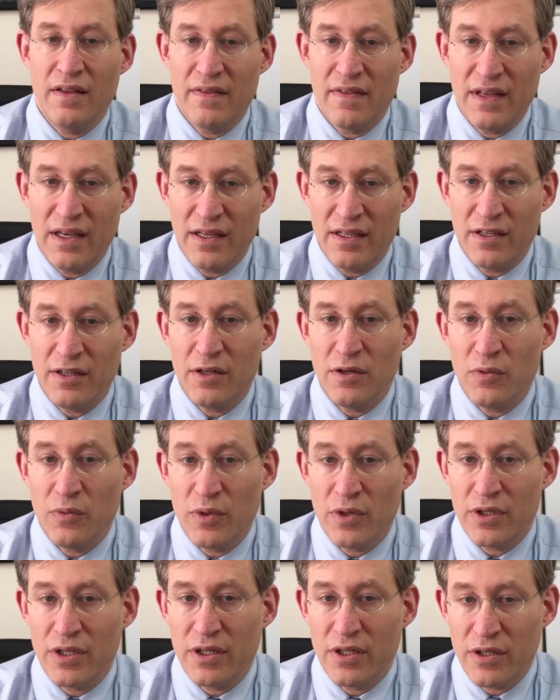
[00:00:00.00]
Then
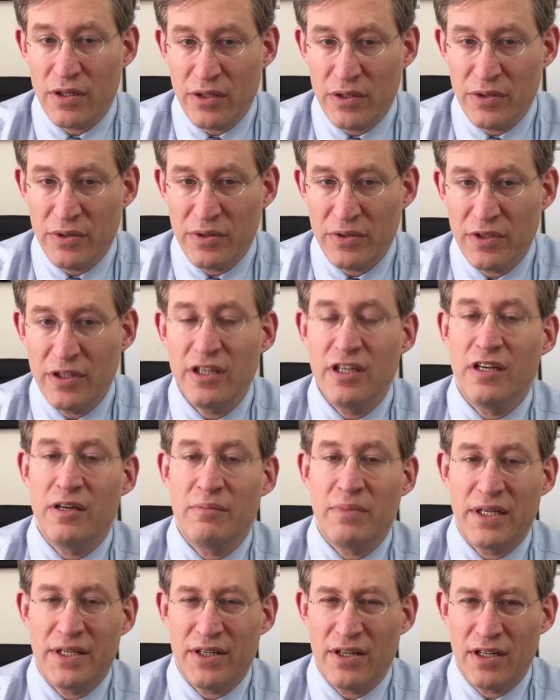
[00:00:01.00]
we'll conclude
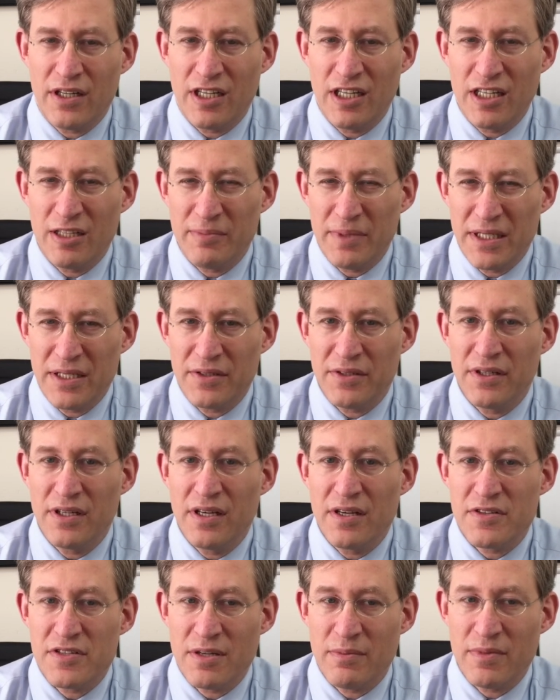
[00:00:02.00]
by talking about
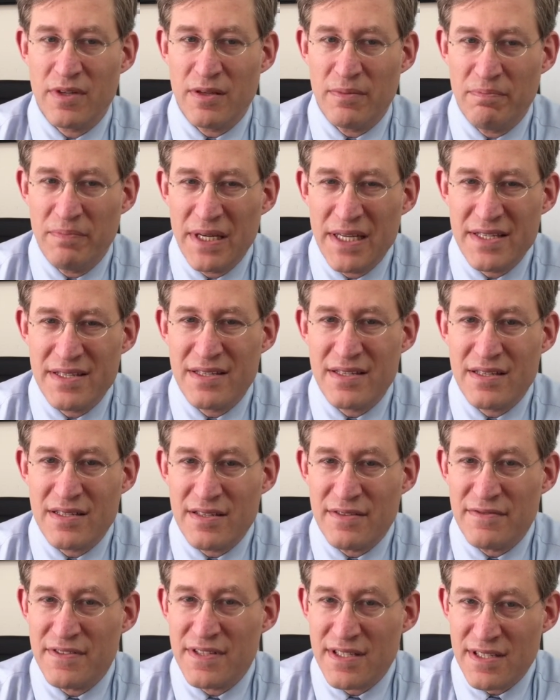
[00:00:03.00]
some of the basics
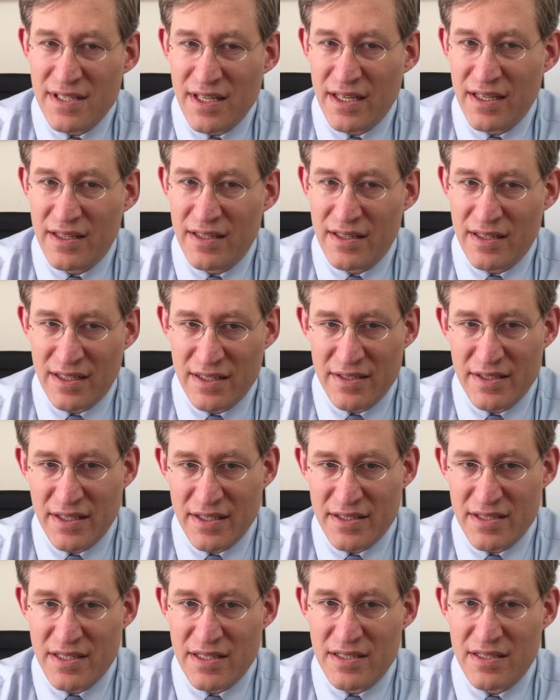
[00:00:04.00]
of cyanide
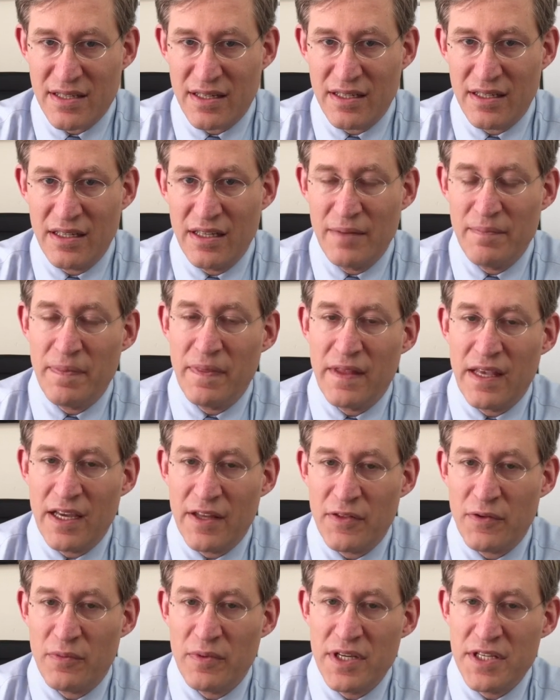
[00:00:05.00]
toxicity,
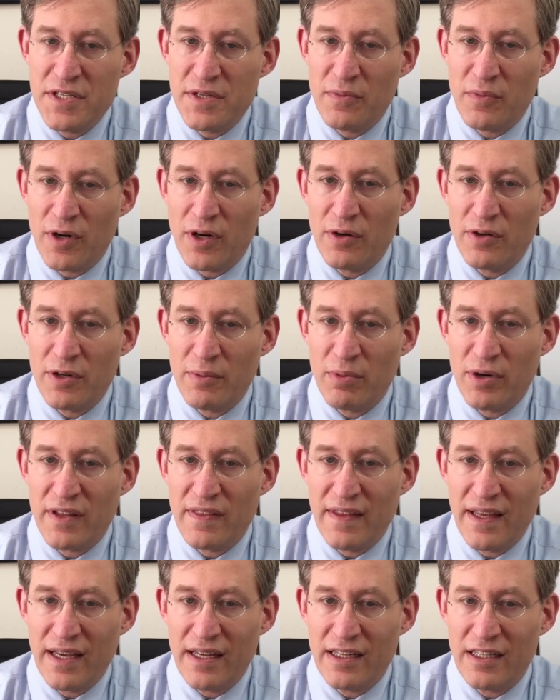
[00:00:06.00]
and the reason we're going to bring
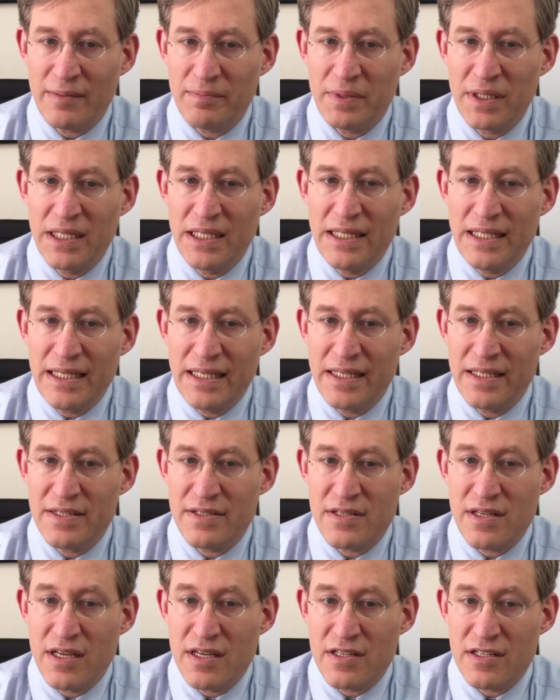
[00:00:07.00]
that up
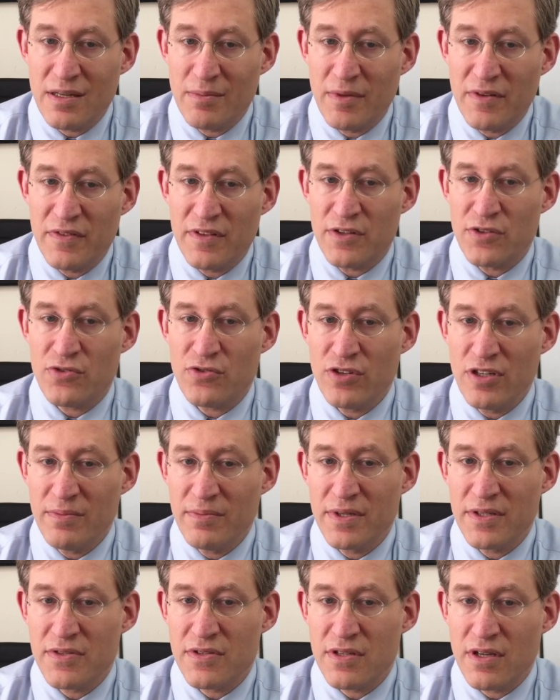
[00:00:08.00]
is some of the
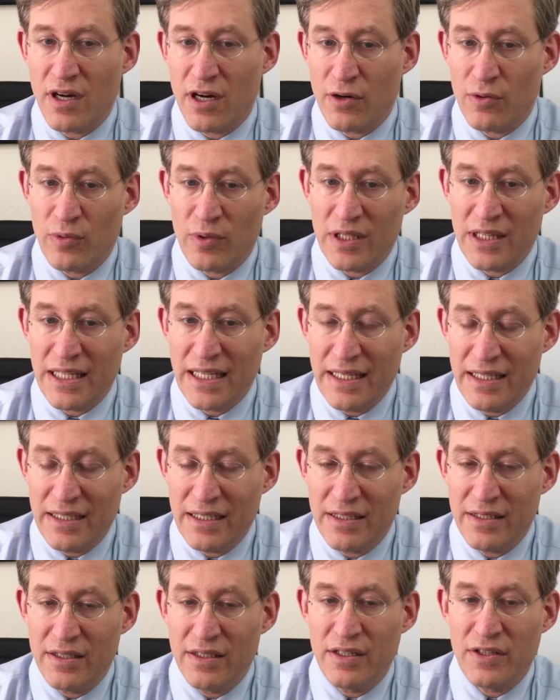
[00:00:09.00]
treatments are
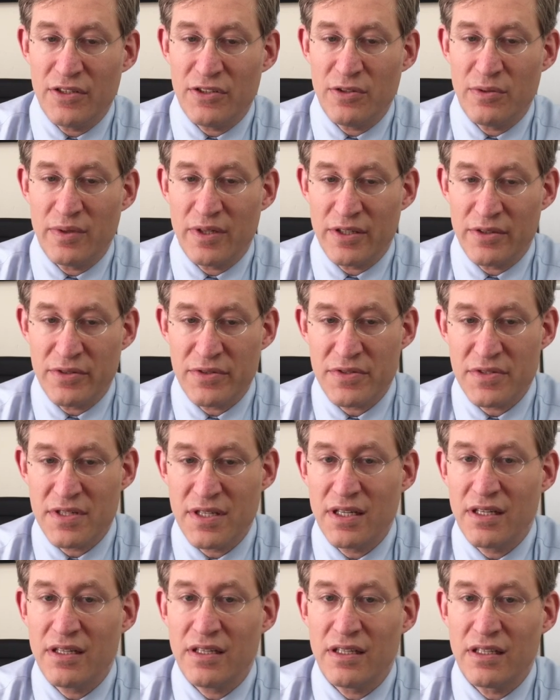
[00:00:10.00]
related to an
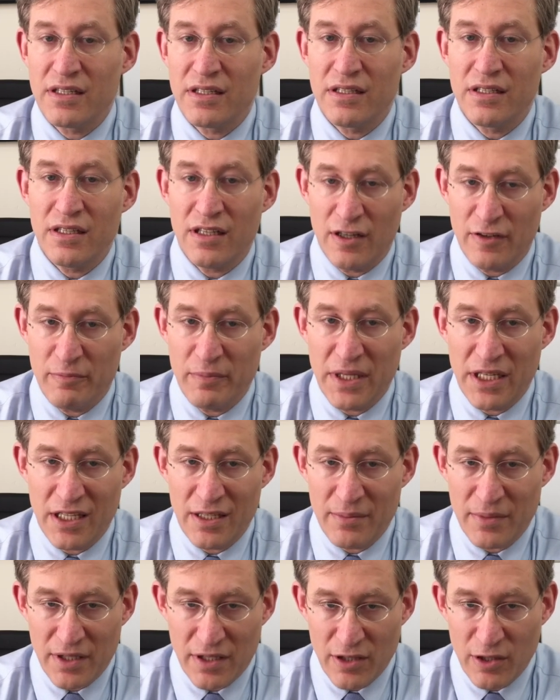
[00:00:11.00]
understanding of
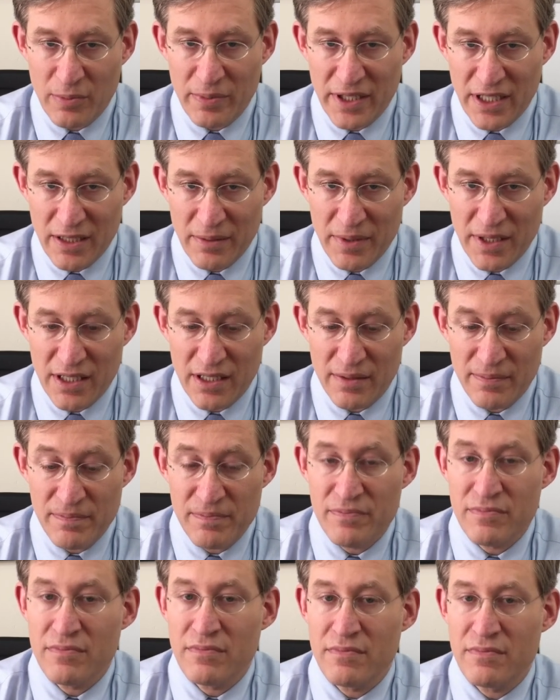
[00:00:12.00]
methemoglobinemia.
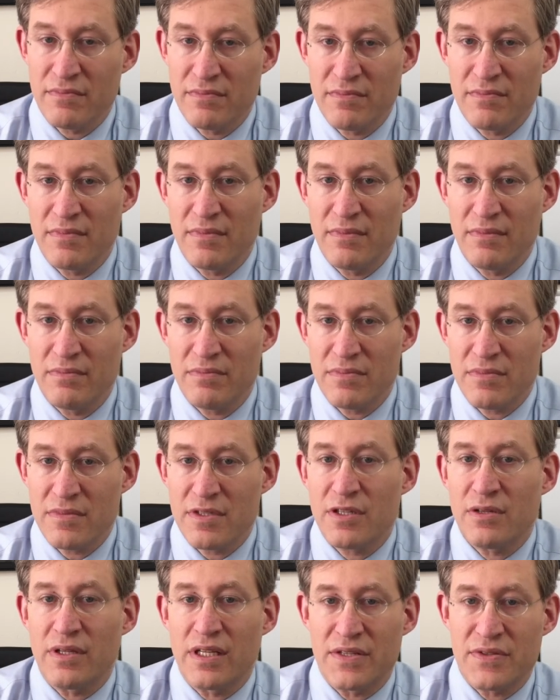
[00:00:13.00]

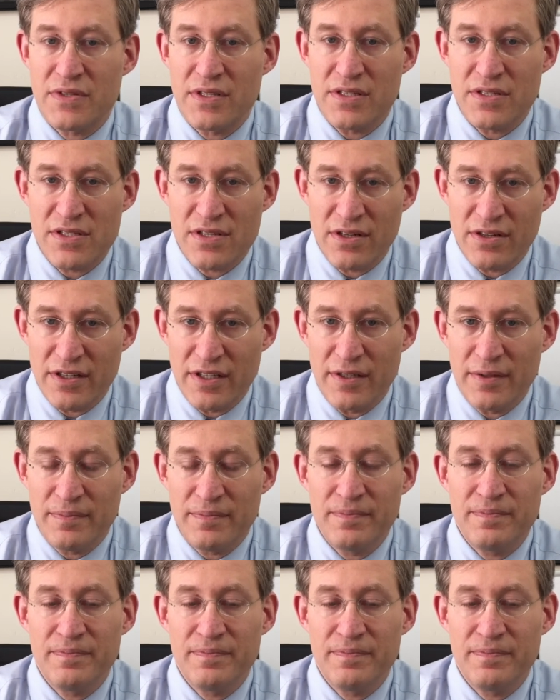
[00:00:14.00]
So let's get started.